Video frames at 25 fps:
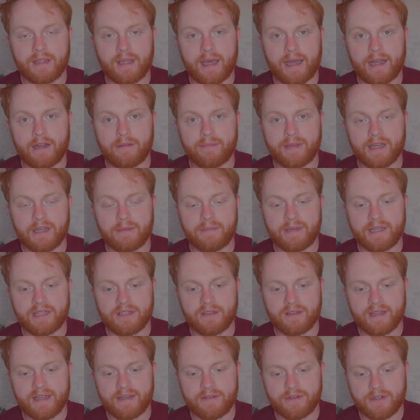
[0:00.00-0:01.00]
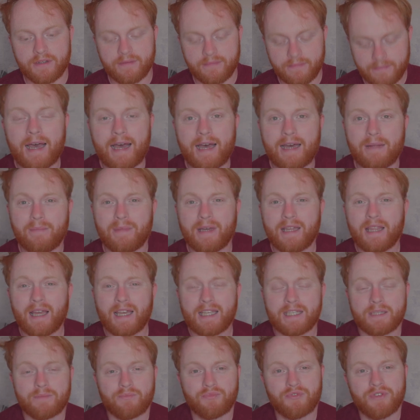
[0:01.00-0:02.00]
the higher megapixel count. And my
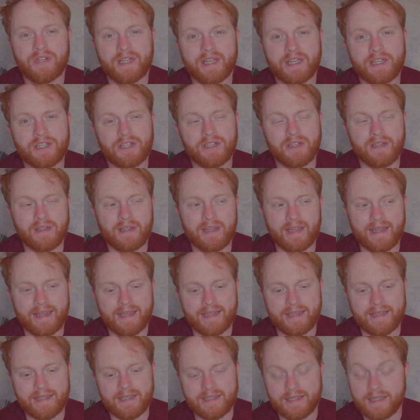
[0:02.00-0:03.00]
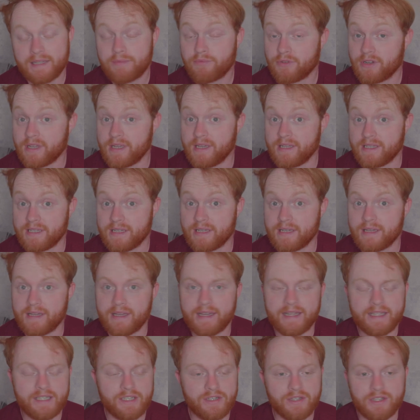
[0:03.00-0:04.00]
last prediction is, it's pretty easy.
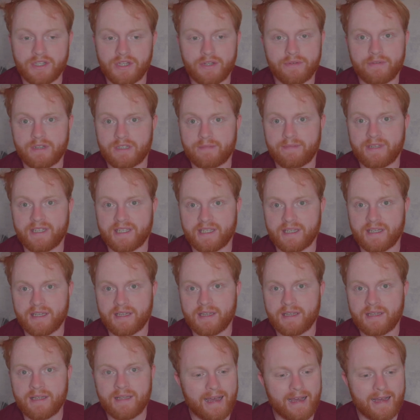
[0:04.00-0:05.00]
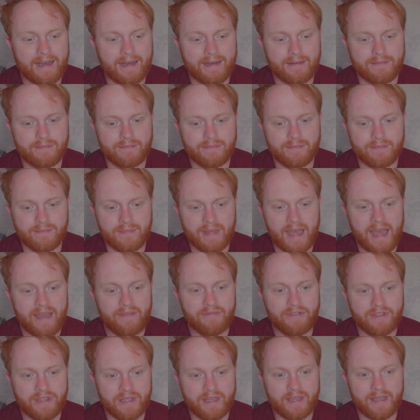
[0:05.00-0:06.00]
It's just USB-C.
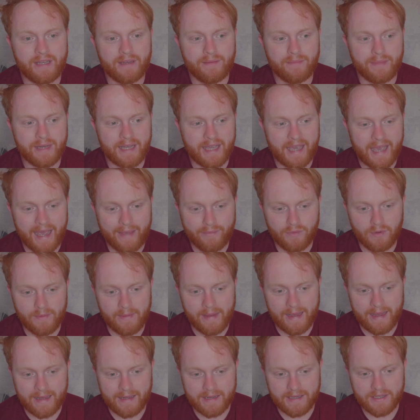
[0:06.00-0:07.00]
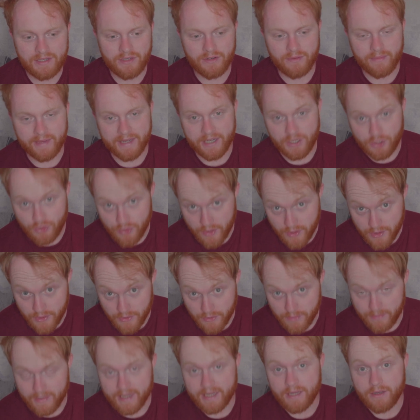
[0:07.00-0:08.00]
Everything in my camera bag, so my
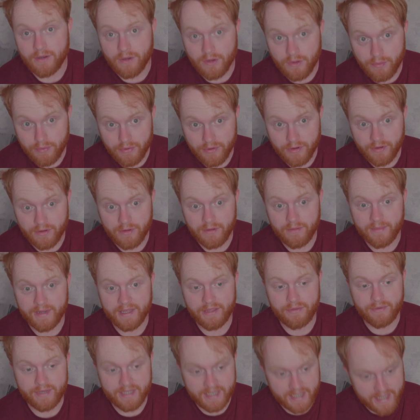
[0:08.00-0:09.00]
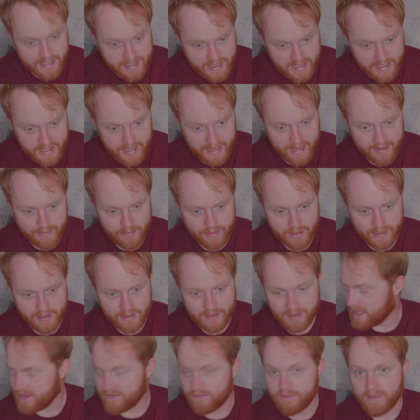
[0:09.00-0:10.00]
drone, my GoPro, my 360 camera,
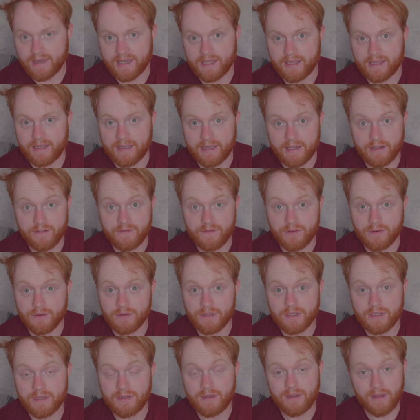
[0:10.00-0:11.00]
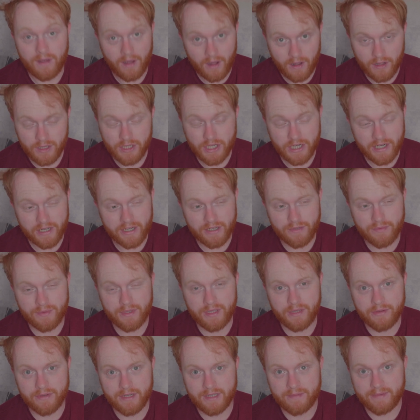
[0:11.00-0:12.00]
even my earphones, all charge with
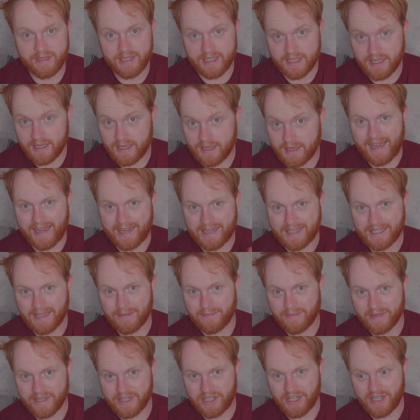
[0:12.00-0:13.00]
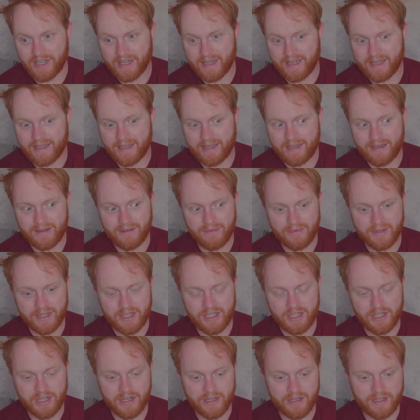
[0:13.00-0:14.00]
USB-C, except my G9,
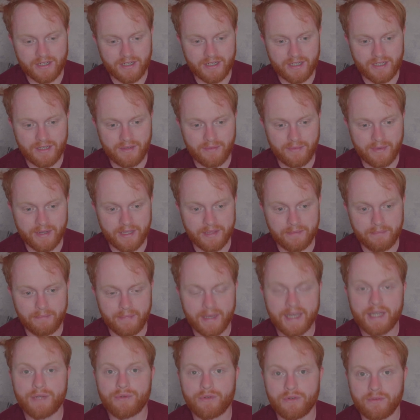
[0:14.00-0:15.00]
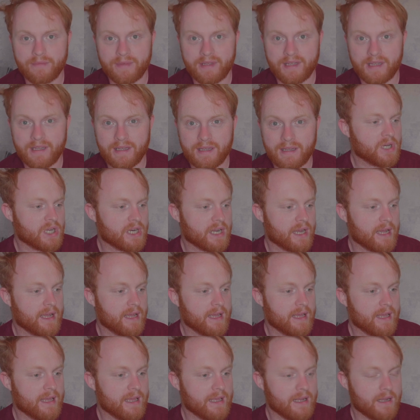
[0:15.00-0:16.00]
which charges with micro B. But
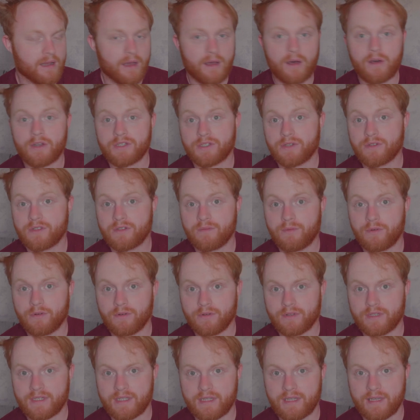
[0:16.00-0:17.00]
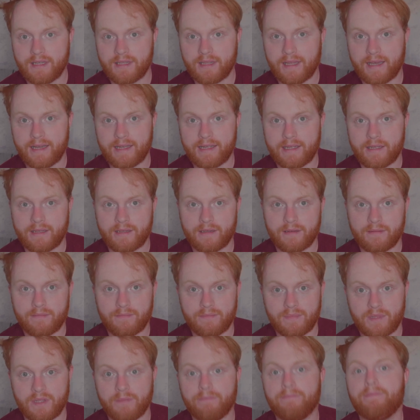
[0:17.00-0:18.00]
it also supports the
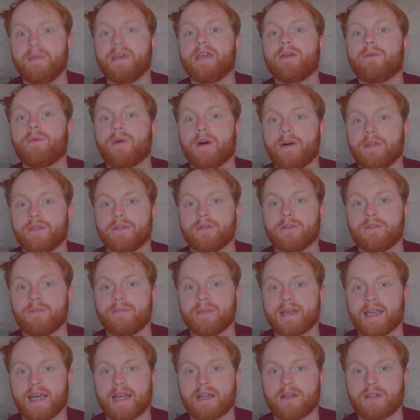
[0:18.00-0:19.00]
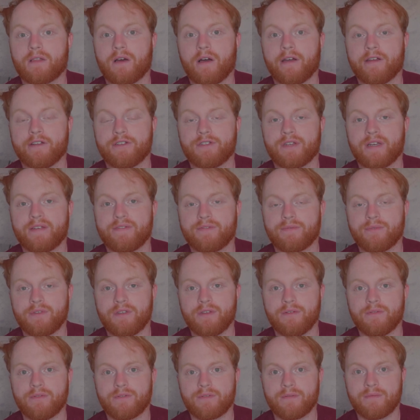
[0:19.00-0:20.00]
big one that all mechanical hard drives would
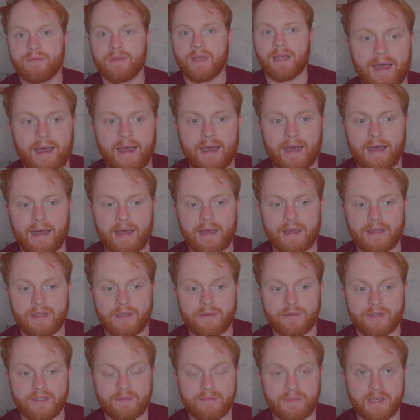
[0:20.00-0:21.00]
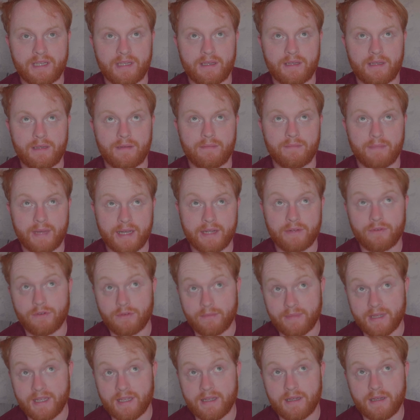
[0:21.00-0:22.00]
use. USB micro
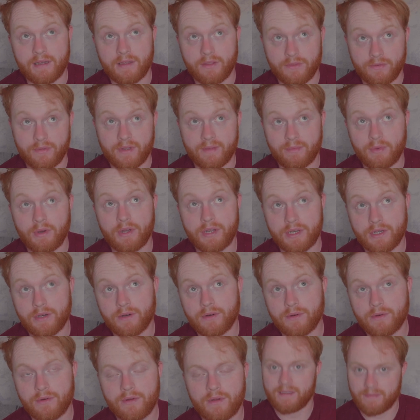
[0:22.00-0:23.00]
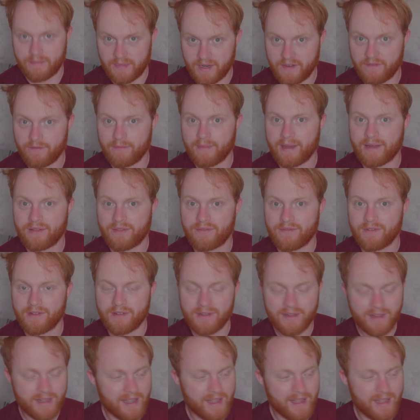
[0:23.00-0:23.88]
B 3.0. It's a bit of a mouthful.